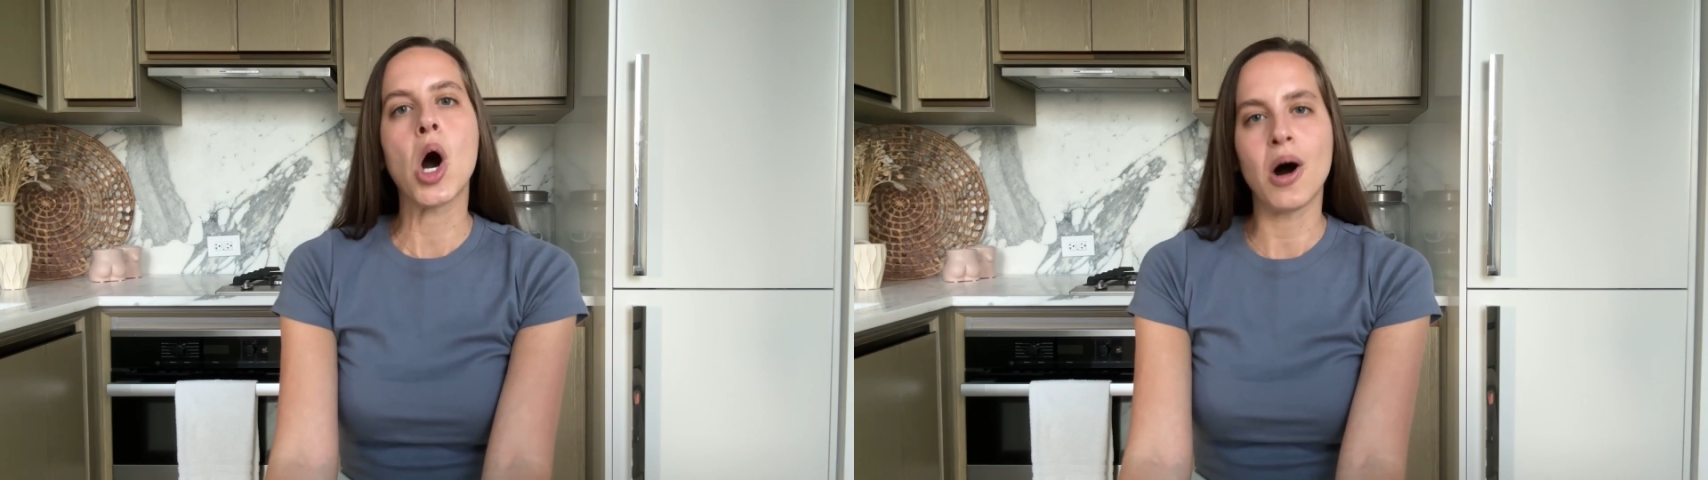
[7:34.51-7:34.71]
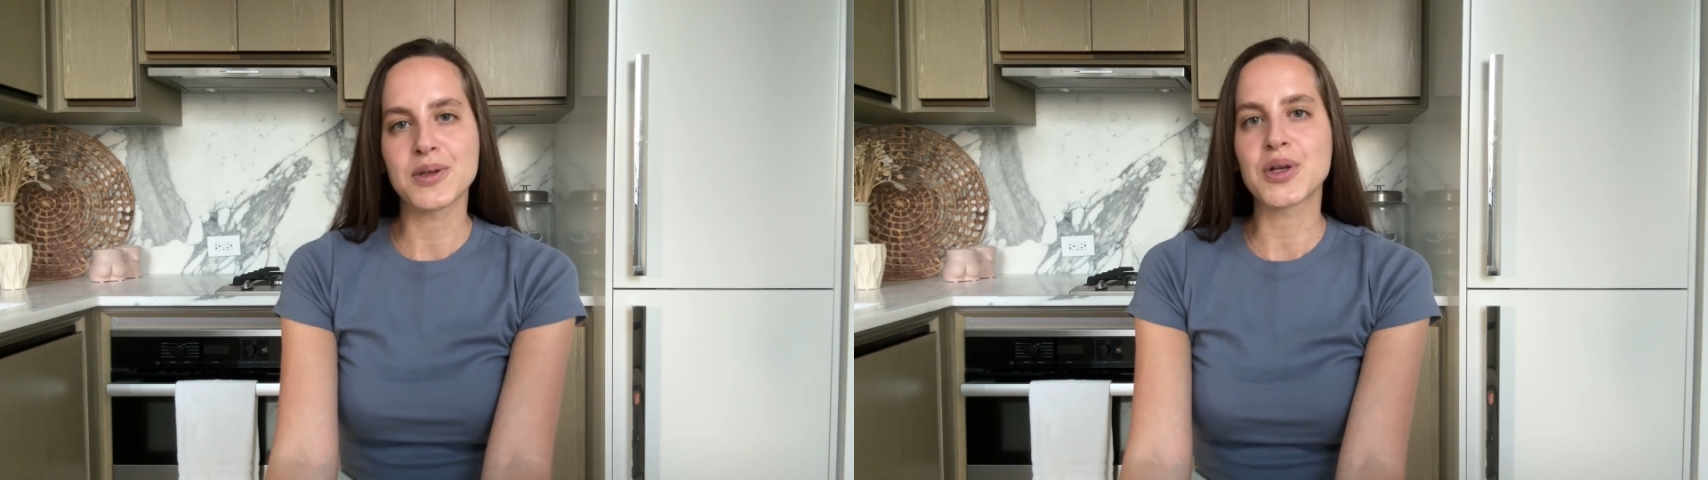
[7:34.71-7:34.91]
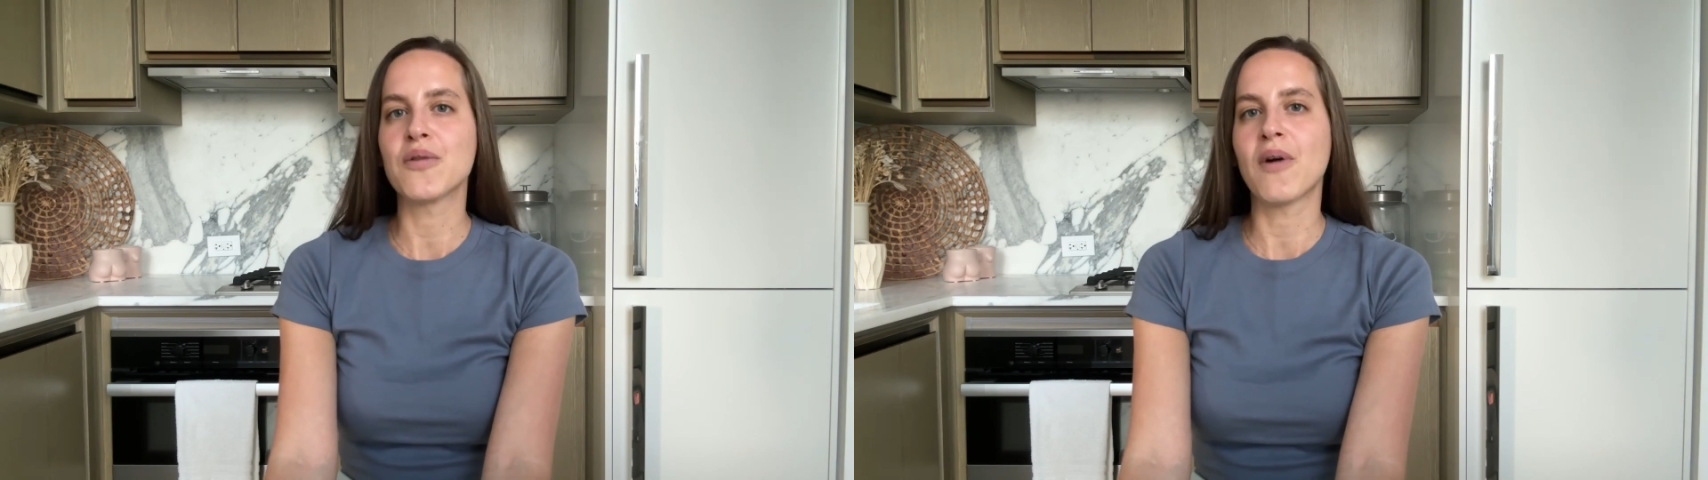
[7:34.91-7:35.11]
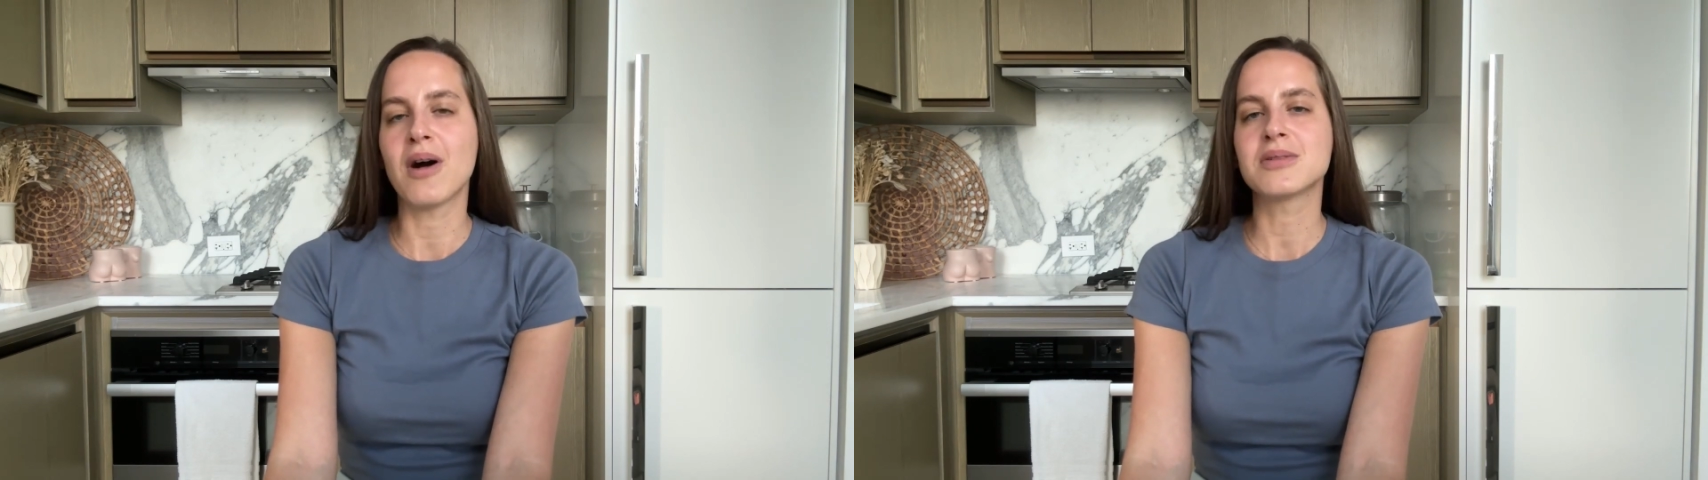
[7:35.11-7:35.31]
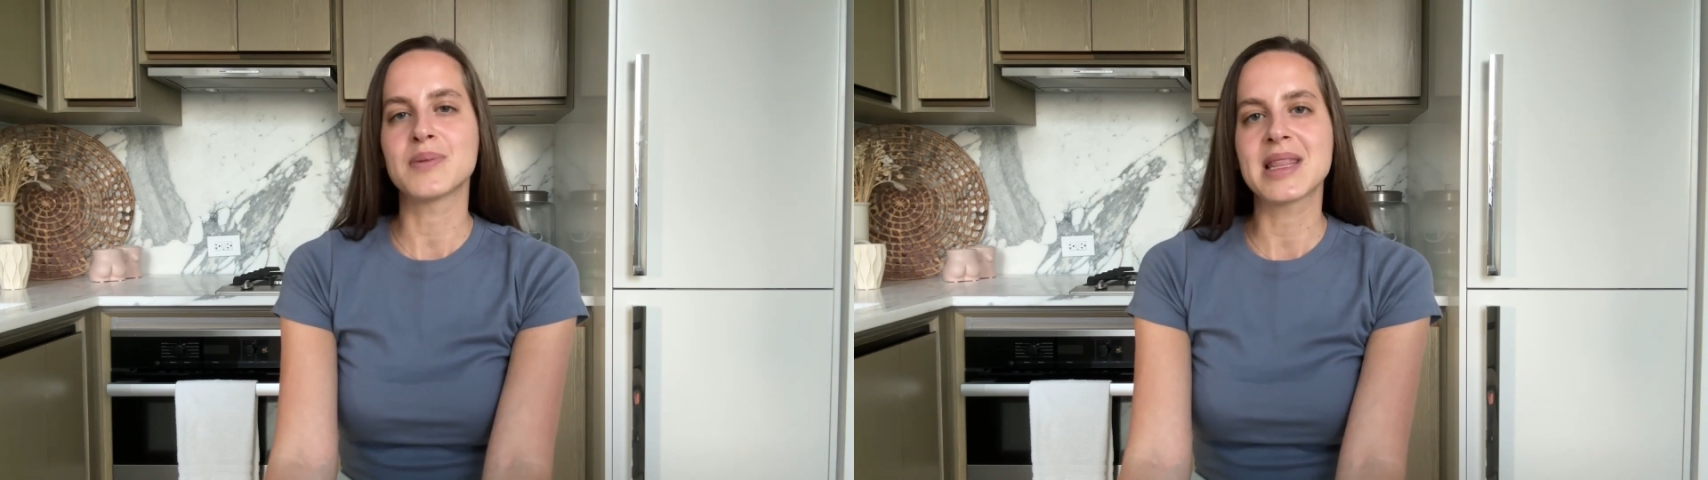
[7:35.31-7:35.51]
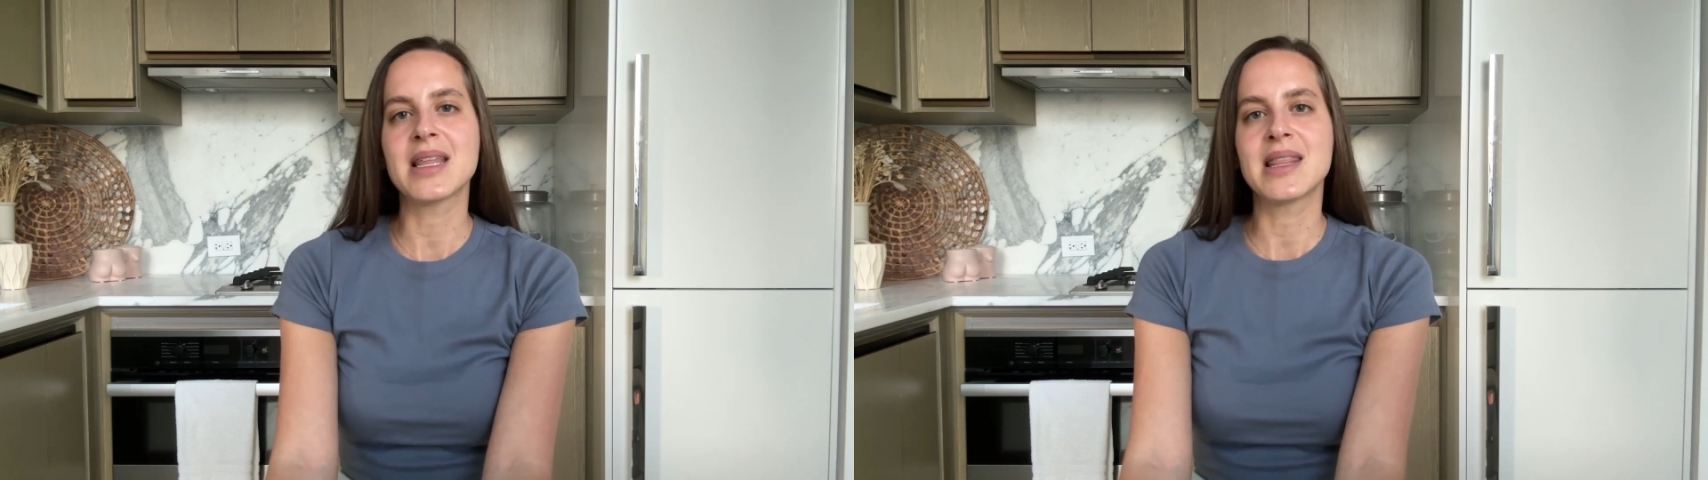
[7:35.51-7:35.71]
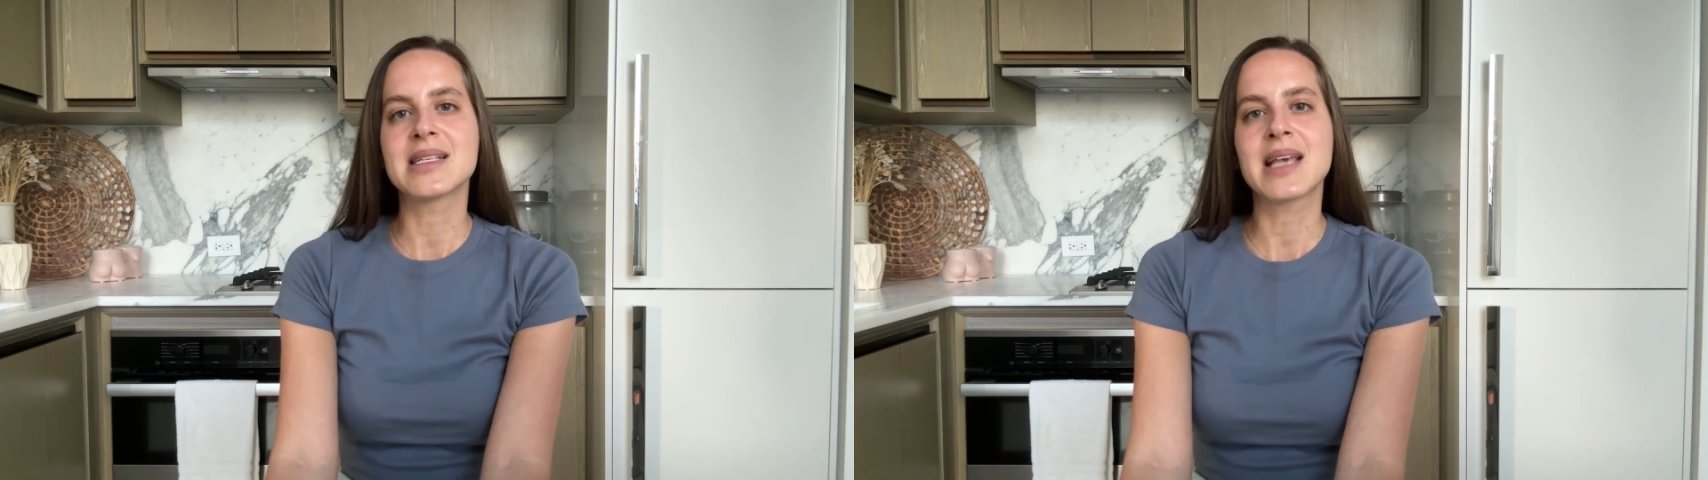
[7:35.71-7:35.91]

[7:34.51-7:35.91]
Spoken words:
also falls within this